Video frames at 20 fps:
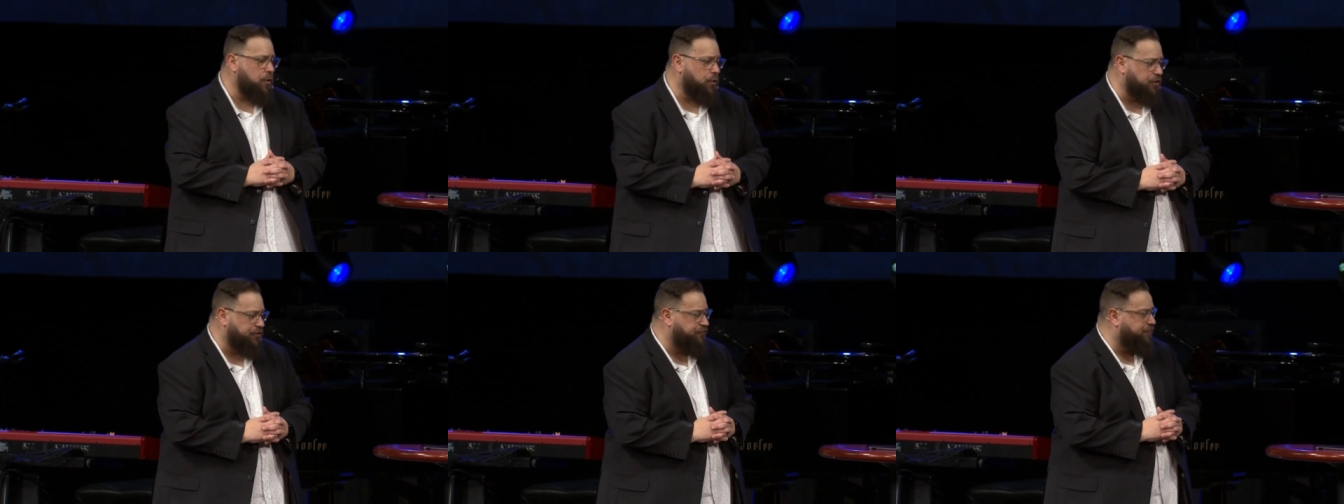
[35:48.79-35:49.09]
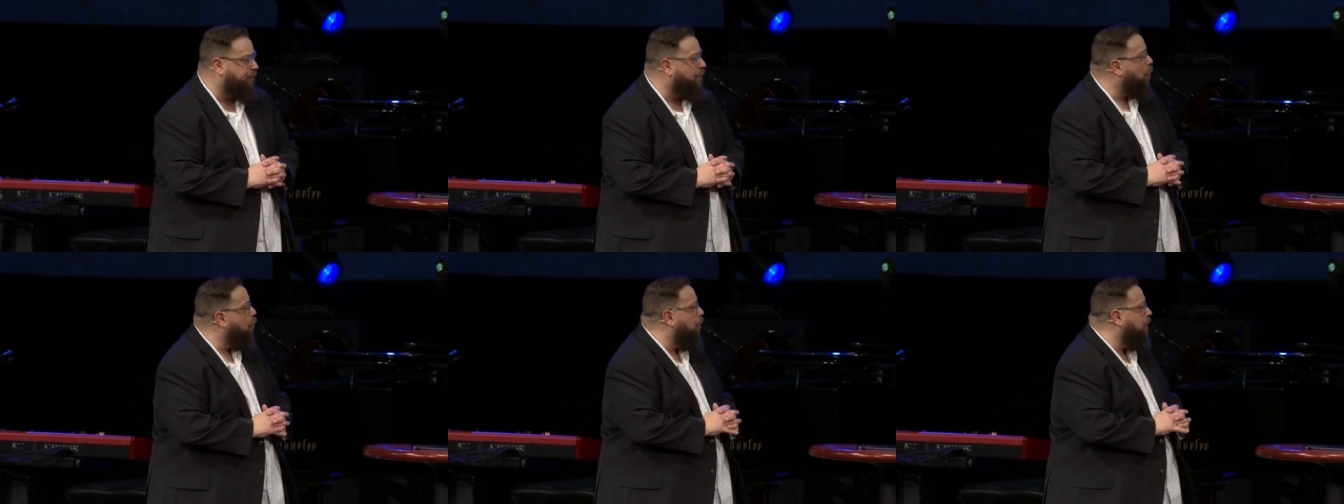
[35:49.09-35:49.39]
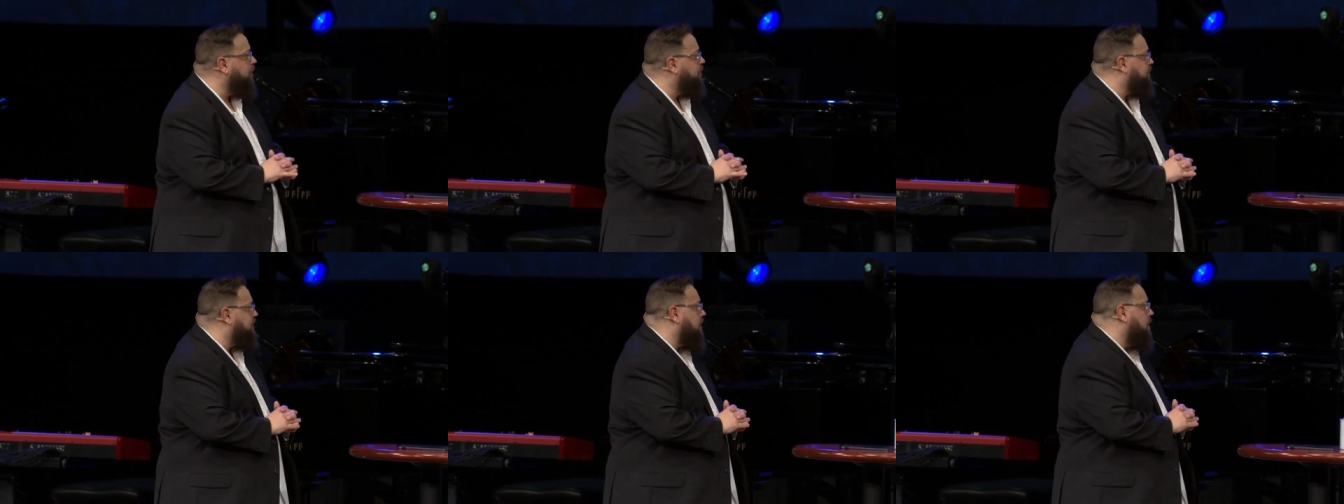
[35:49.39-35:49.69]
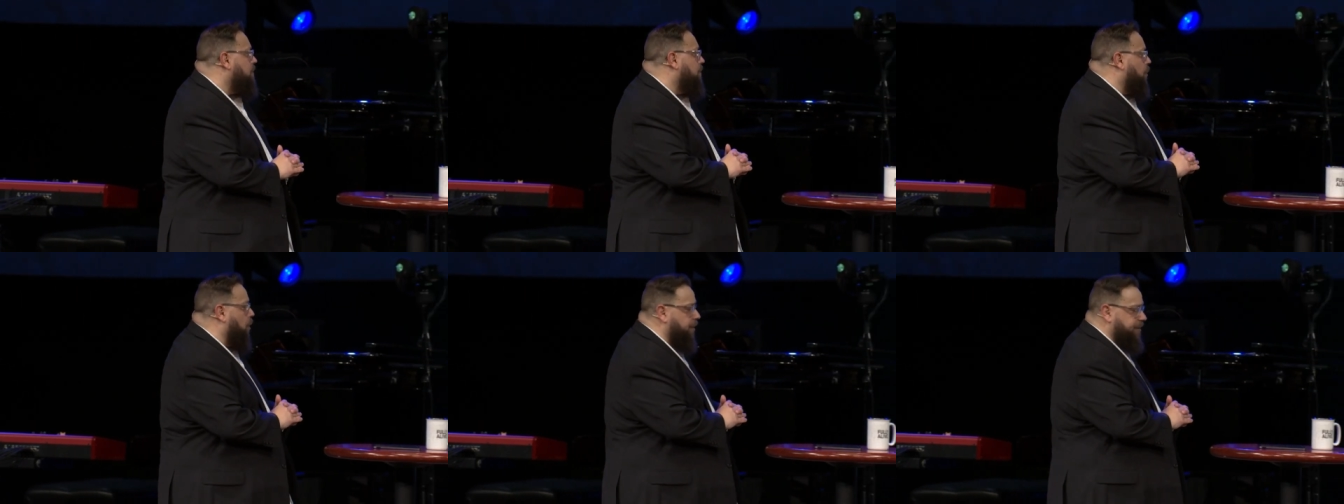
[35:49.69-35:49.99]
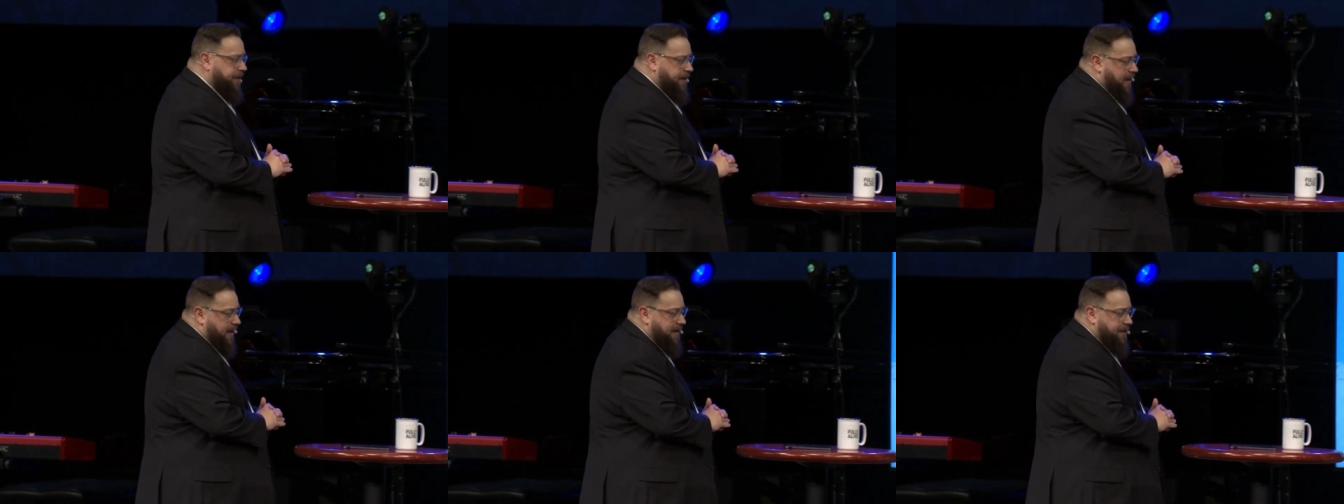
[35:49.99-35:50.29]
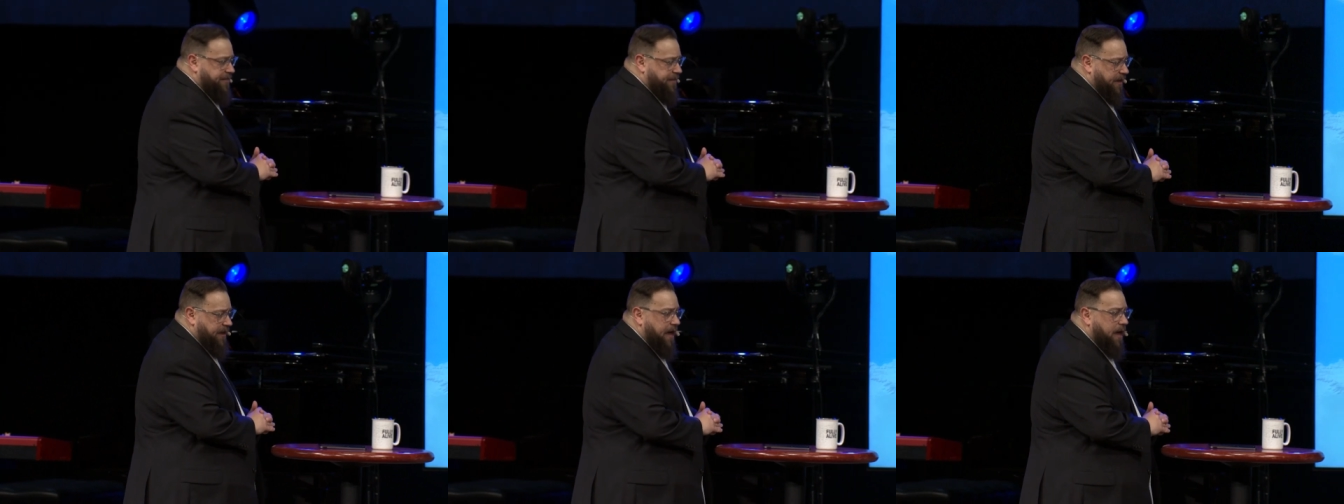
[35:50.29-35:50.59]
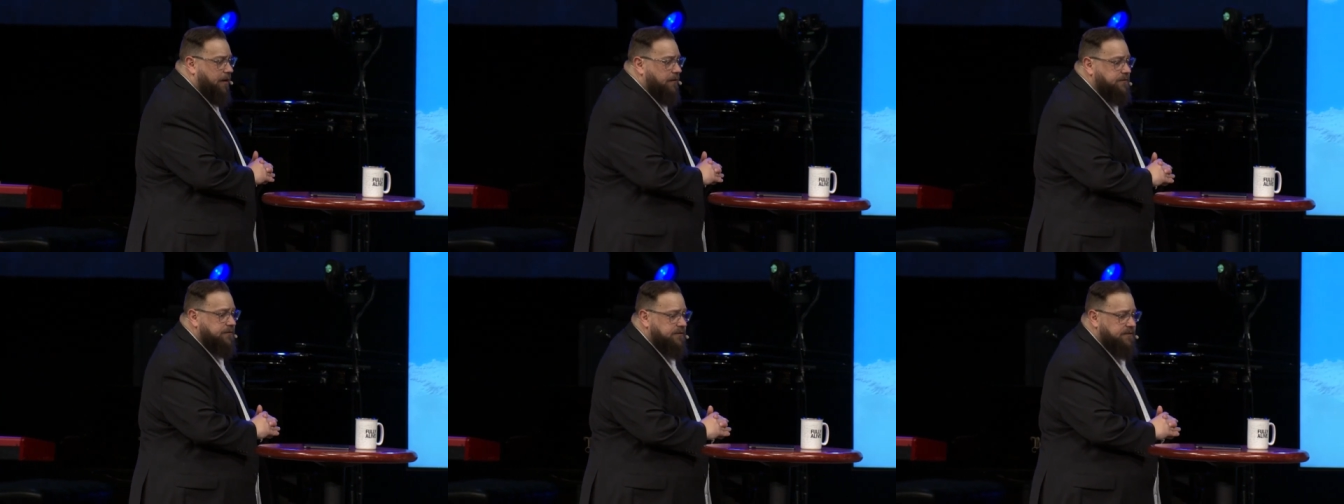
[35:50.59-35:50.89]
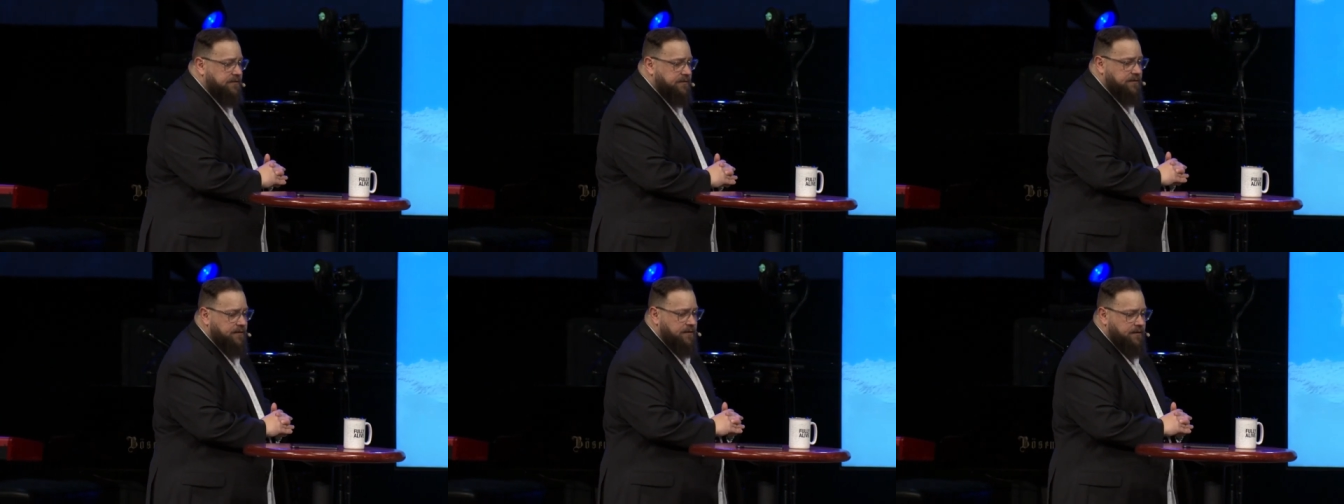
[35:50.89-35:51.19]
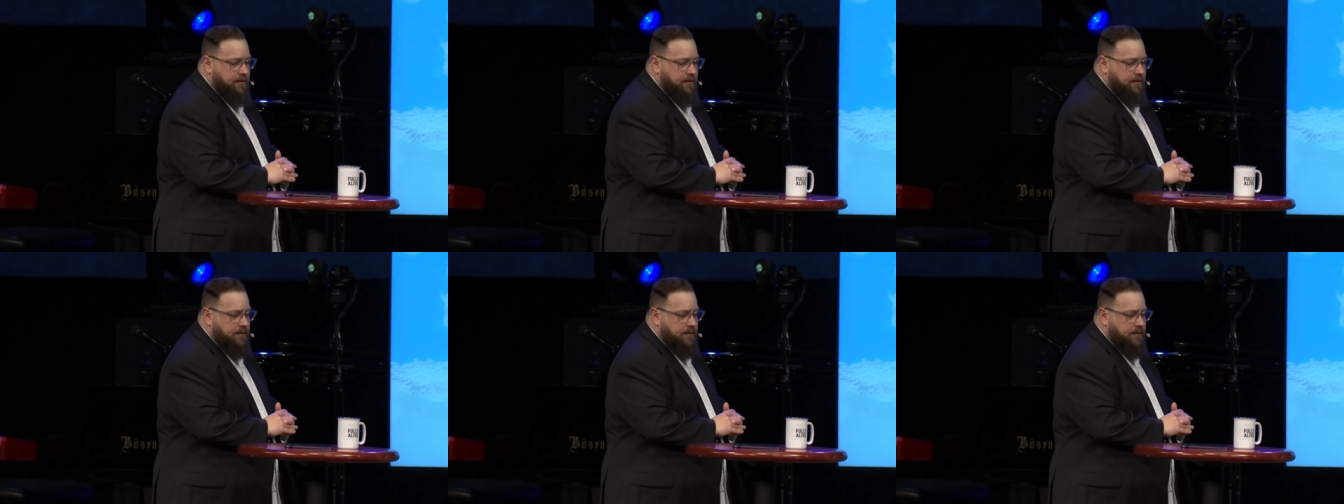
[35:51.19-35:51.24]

was forged more than anything else.